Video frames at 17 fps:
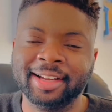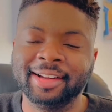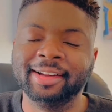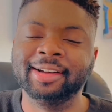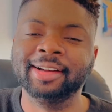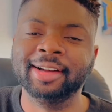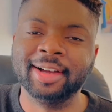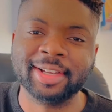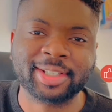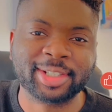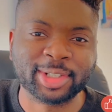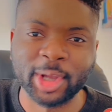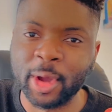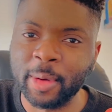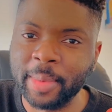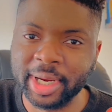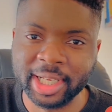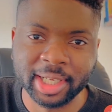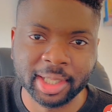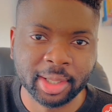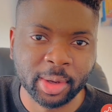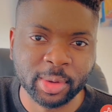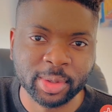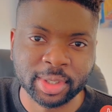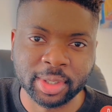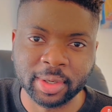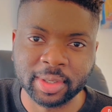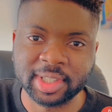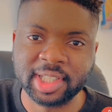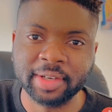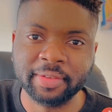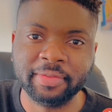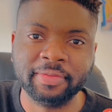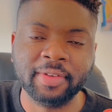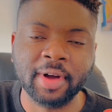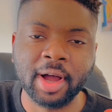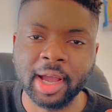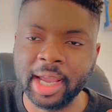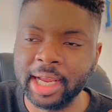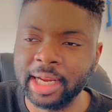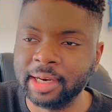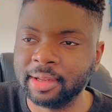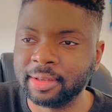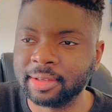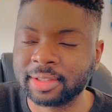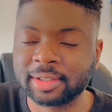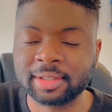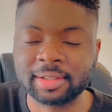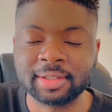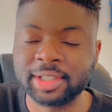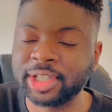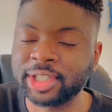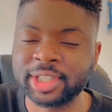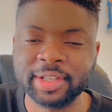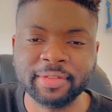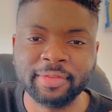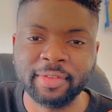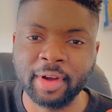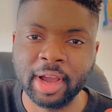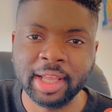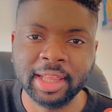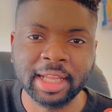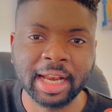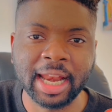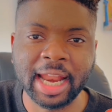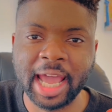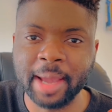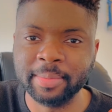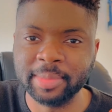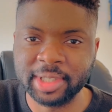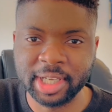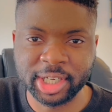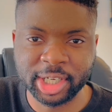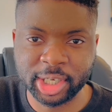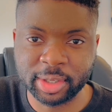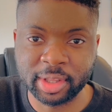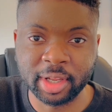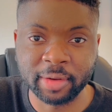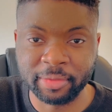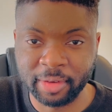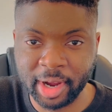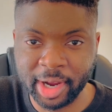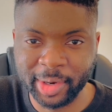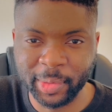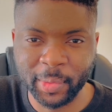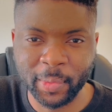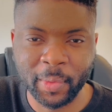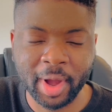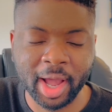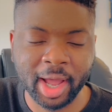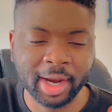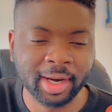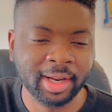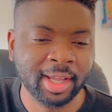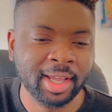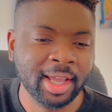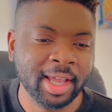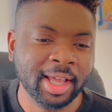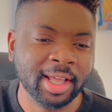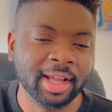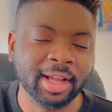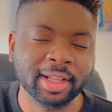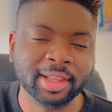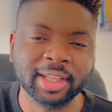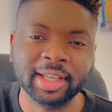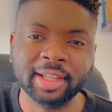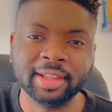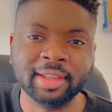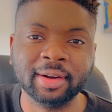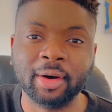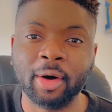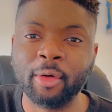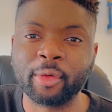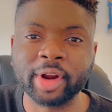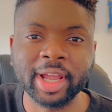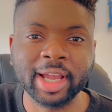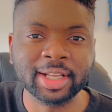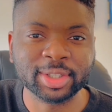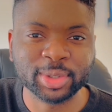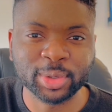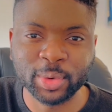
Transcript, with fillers: Oh, so many of those look divine. Just divine. The lamb dish, the final one, the oriental